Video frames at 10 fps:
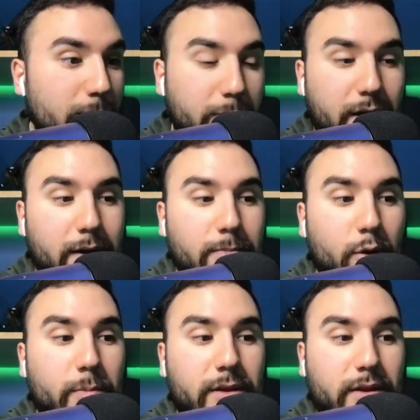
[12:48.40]
But
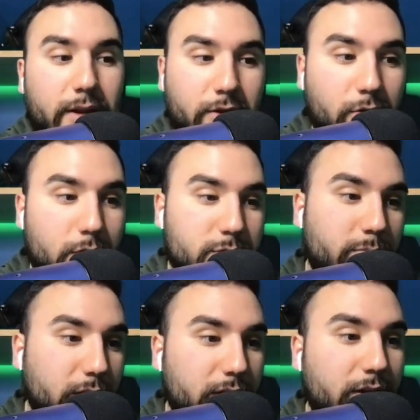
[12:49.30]
mobility gross
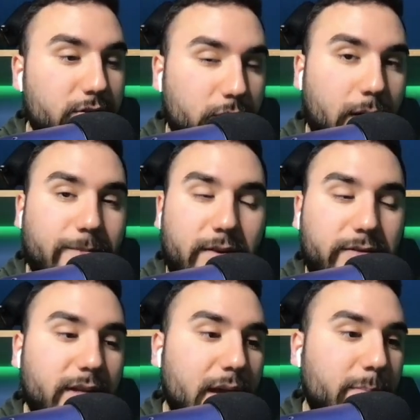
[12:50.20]
bookings are up
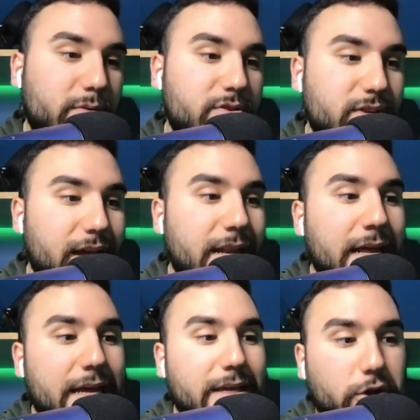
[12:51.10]
58%
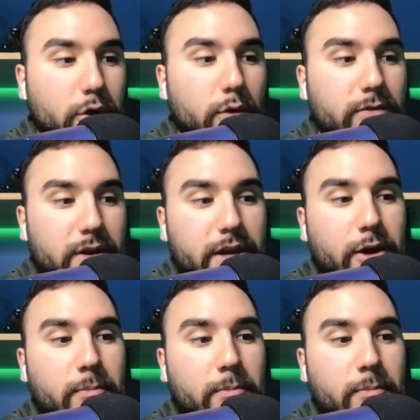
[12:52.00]
year over year.